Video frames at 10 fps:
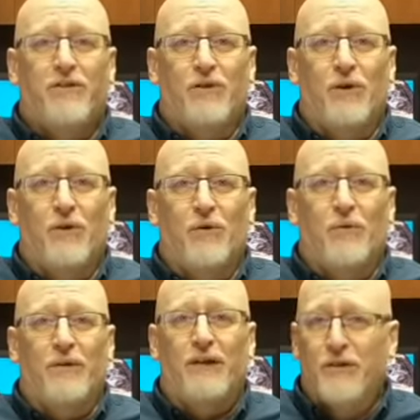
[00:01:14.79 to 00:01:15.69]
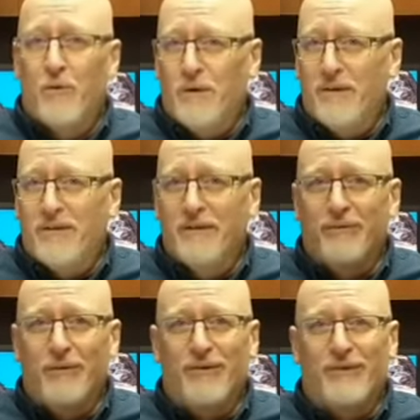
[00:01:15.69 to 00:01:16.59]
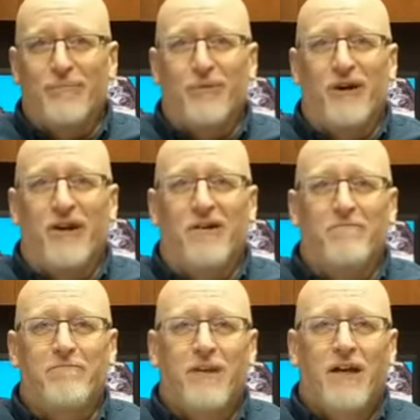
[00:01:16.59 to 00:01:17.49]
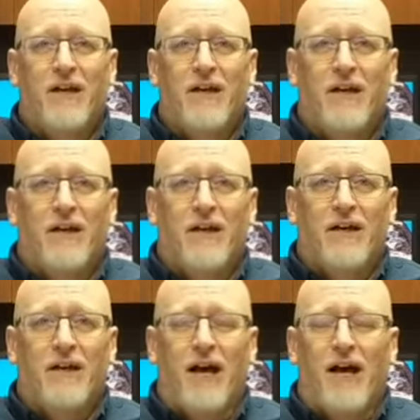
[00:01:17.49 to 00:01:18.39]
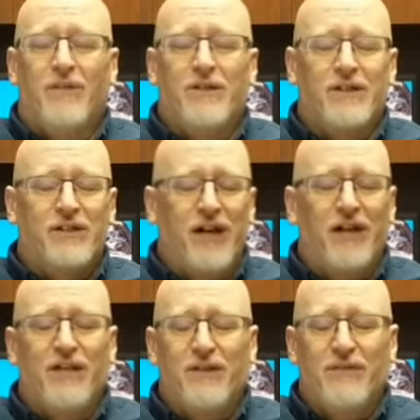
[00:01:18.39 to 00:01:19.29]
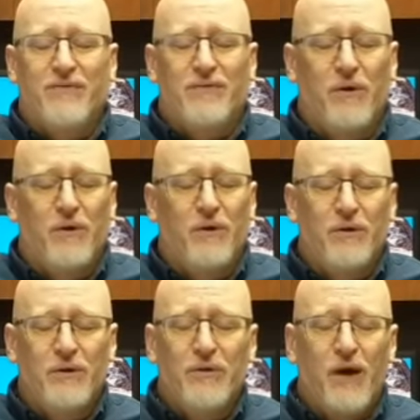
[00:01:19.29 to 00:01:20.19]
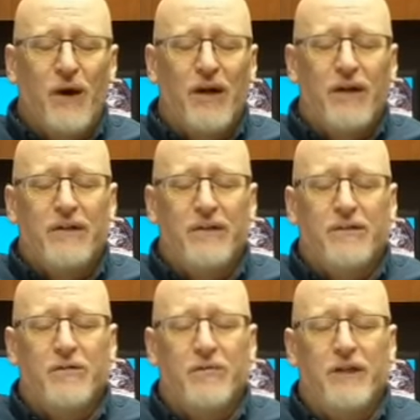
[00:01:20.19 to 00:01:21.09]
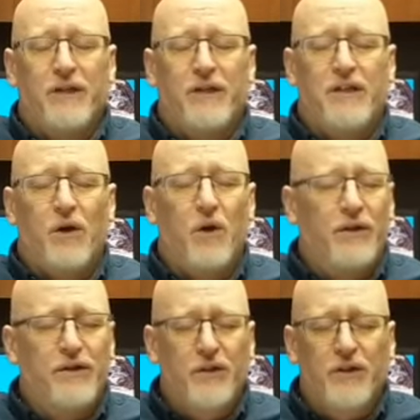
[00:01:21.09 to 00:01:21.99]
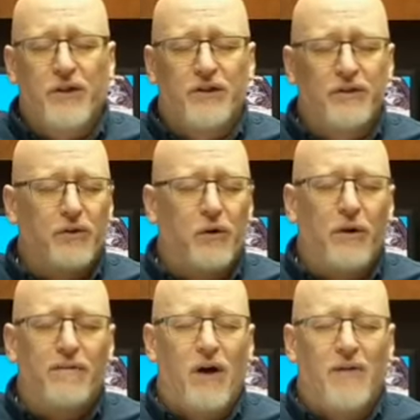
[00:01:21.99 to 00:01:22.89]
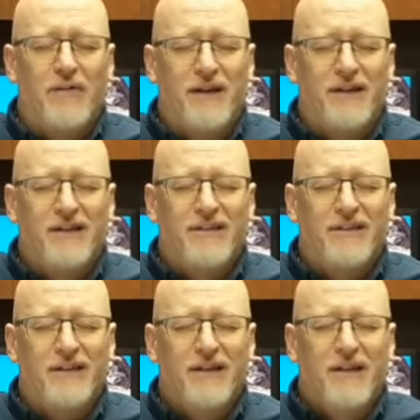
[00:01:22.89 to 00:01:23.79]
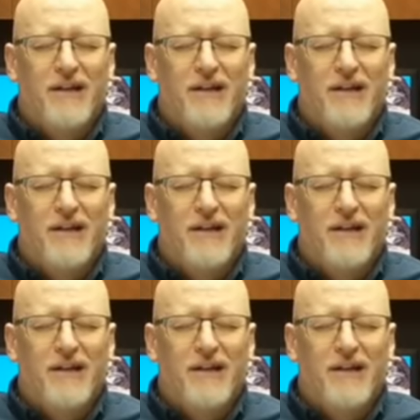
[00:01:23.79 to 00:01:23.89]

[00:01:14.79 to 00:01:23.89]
So let's open with some prayer. God, we just thank you for who you are. We know that you're in control of all things.